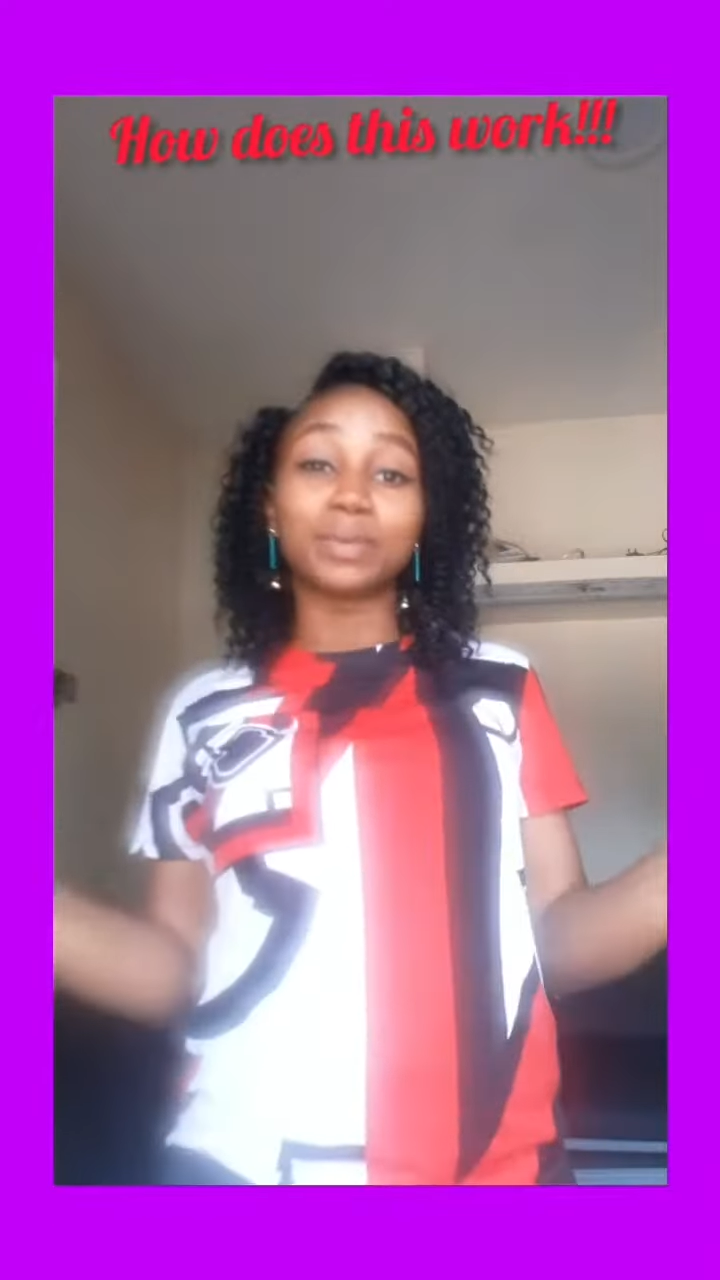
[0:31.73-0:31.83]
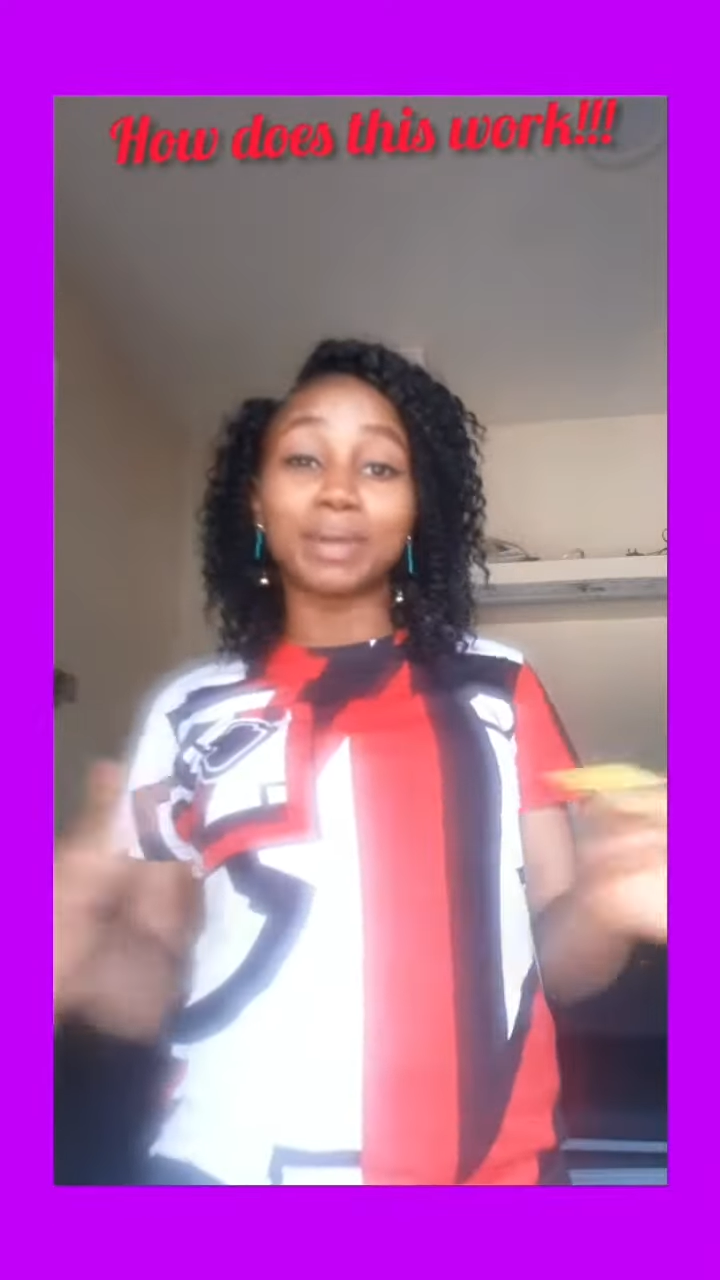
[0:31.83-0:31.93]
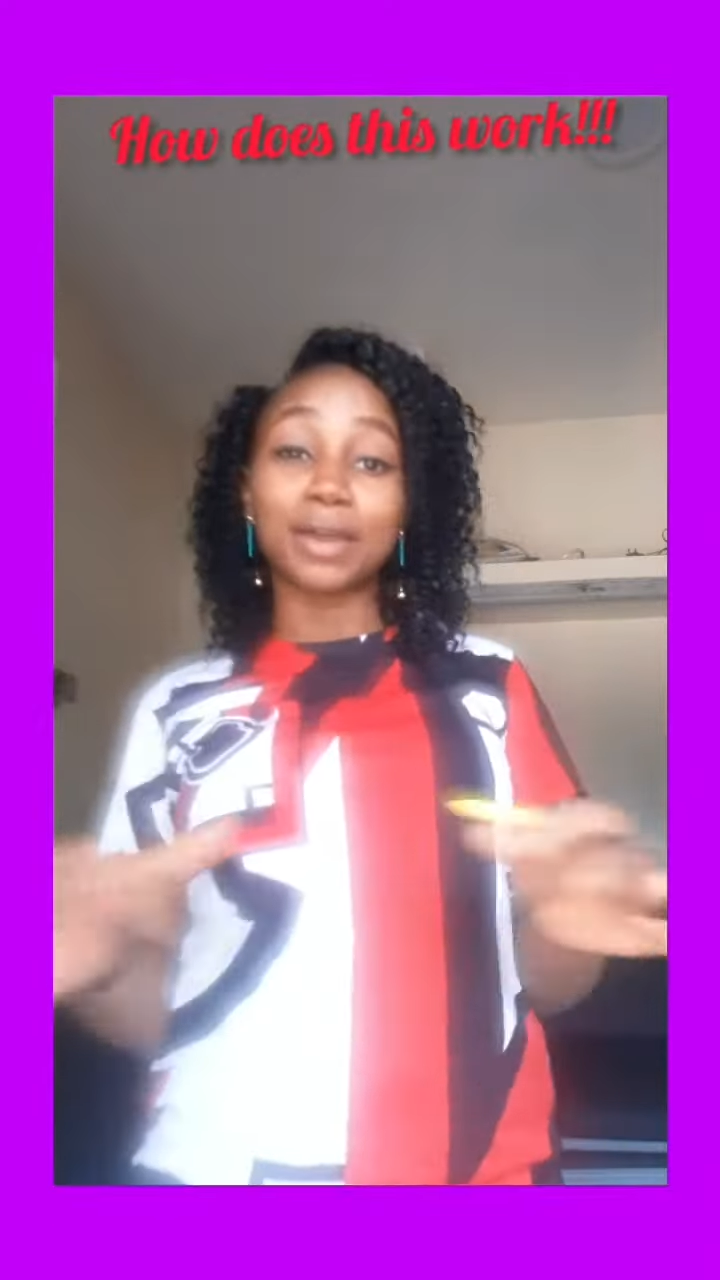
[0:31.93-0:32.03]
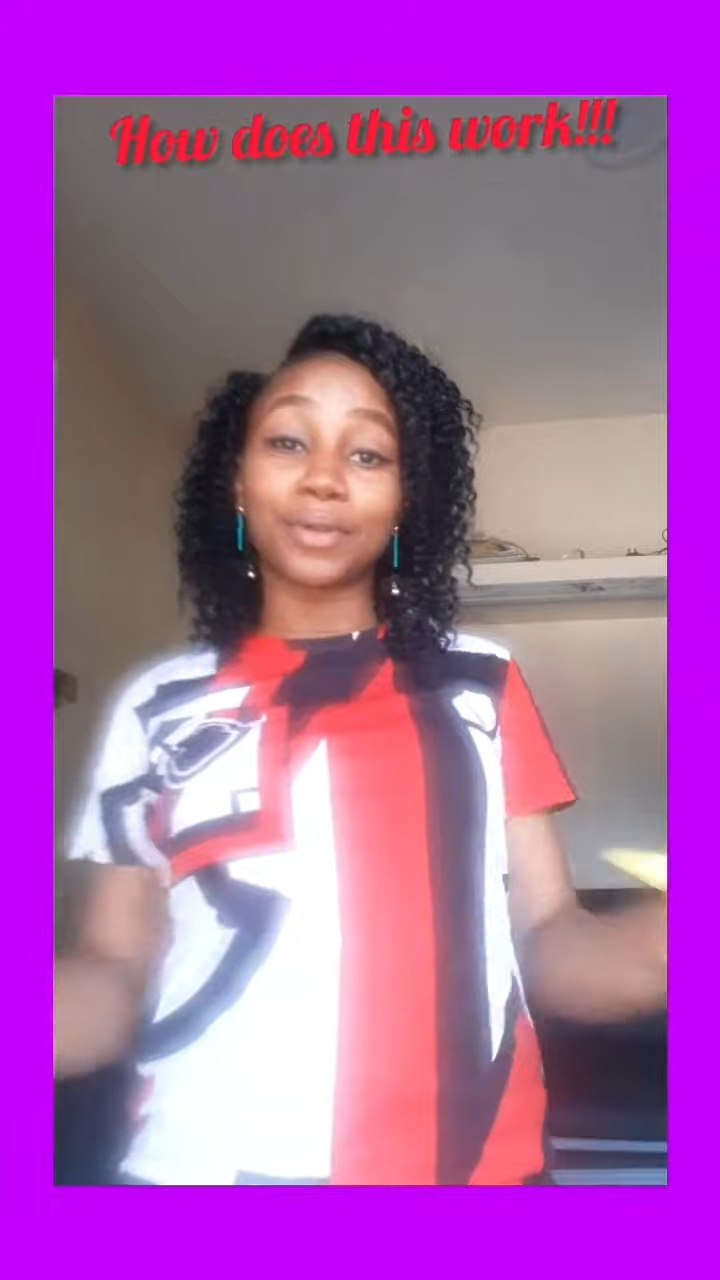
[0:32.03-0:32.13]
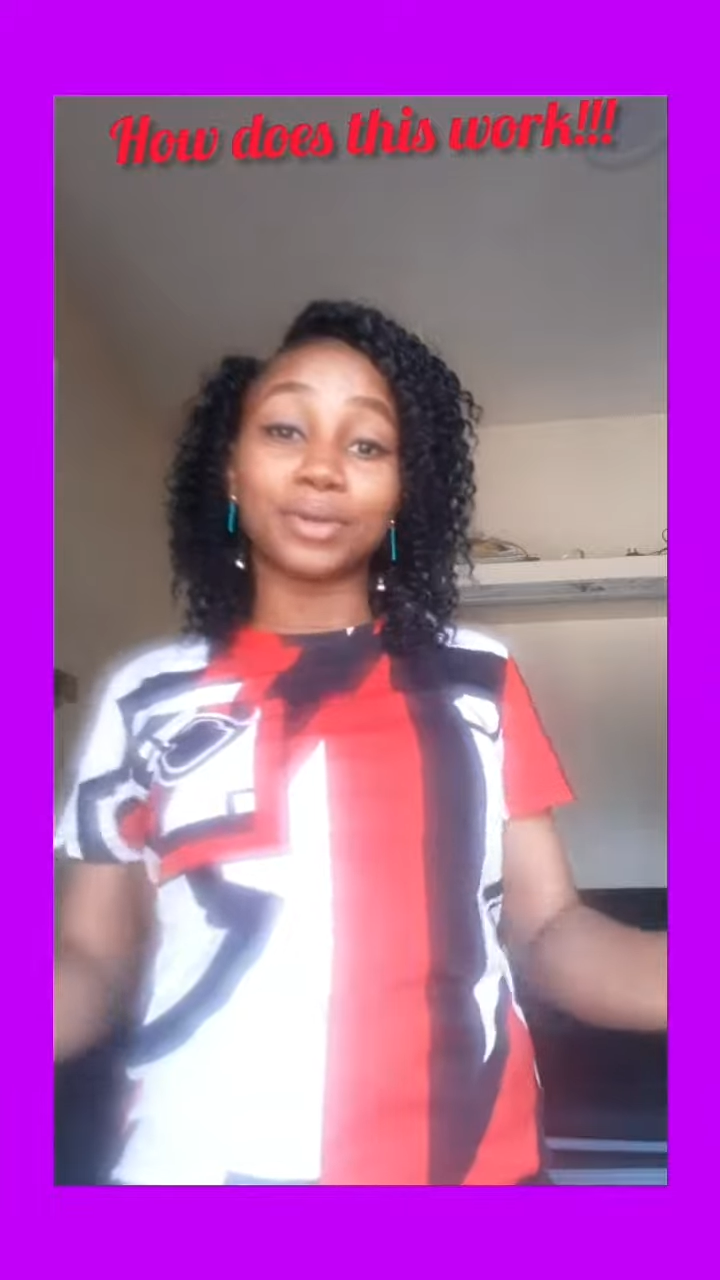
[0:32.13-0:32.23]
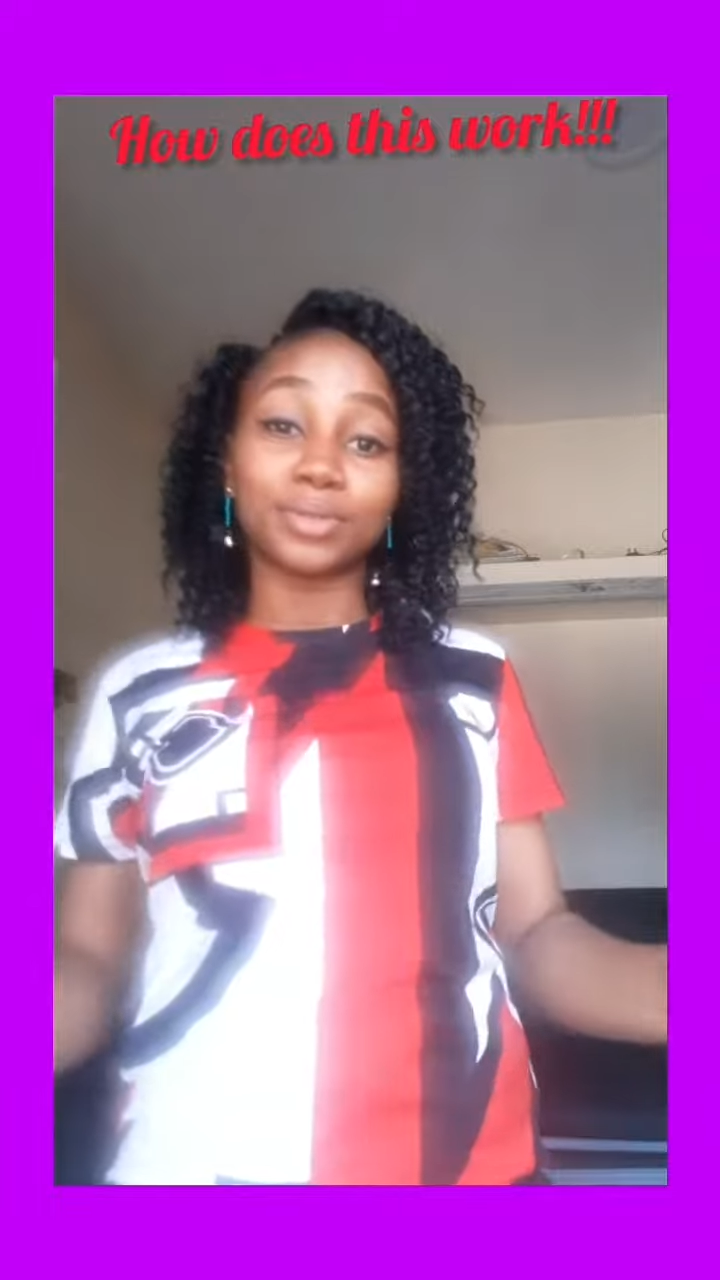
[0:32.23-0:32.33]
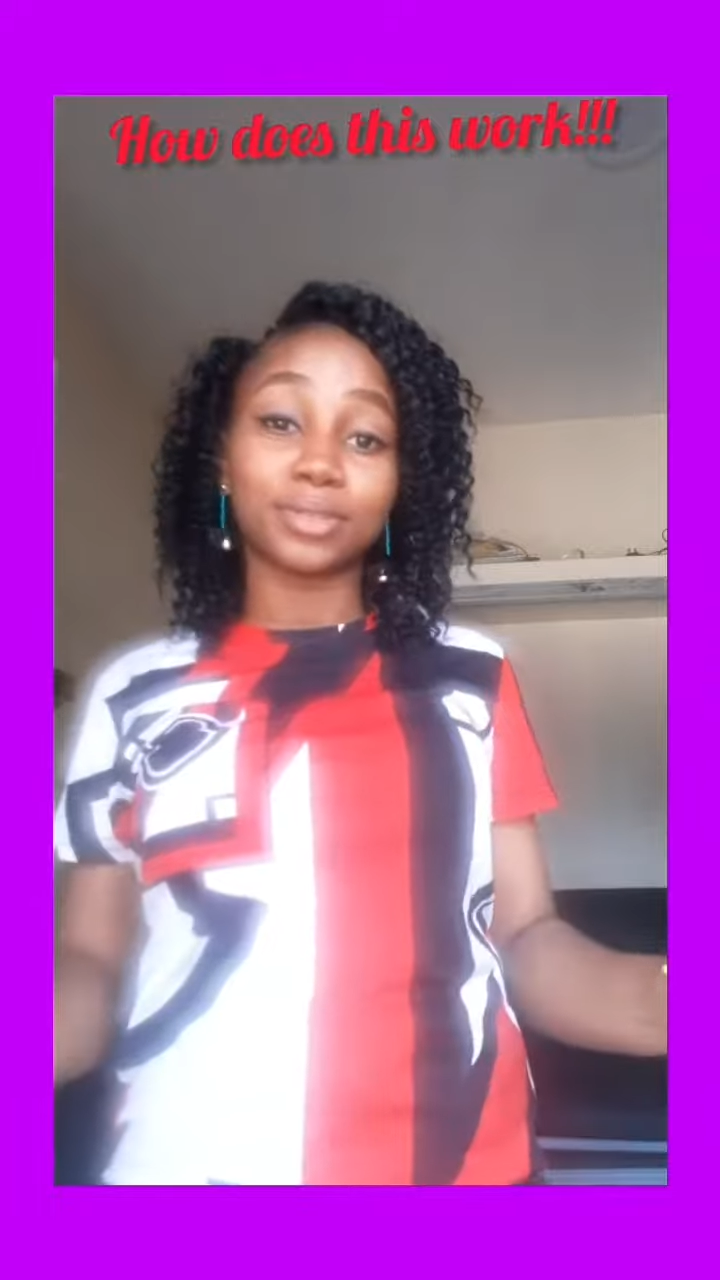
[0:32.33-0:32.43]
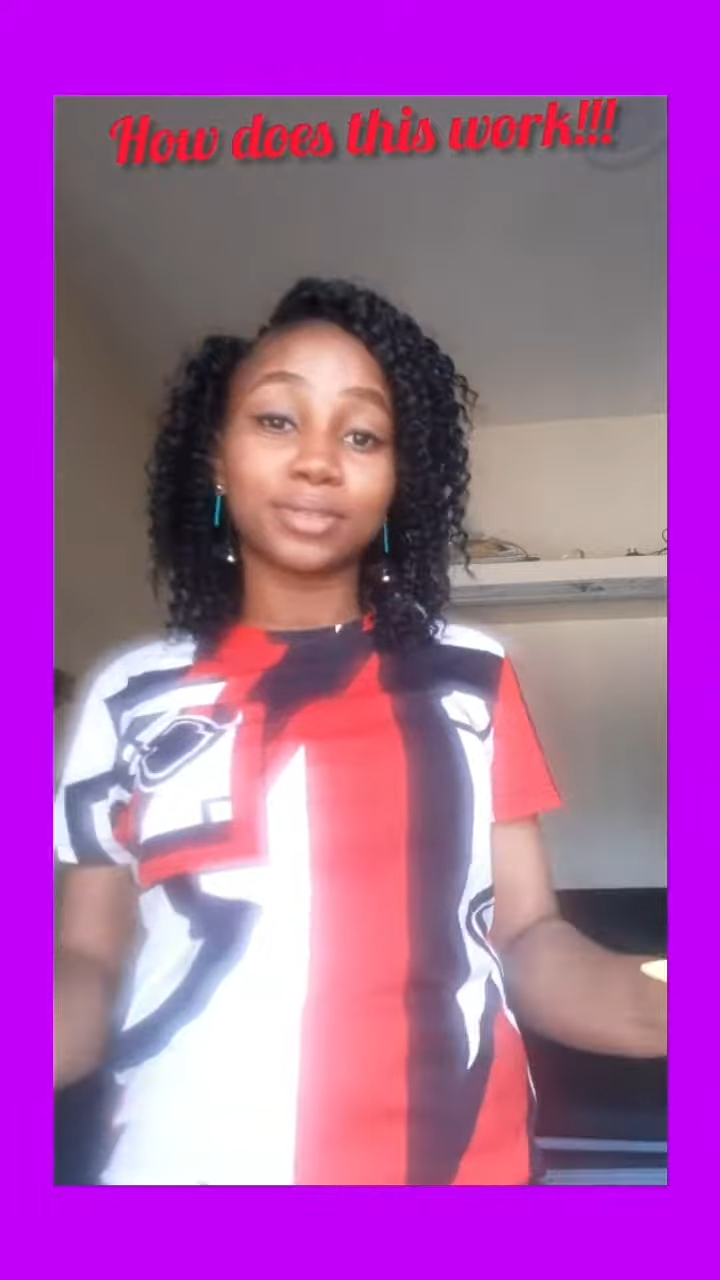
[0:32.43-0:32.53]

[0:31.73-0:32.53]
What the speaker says: background.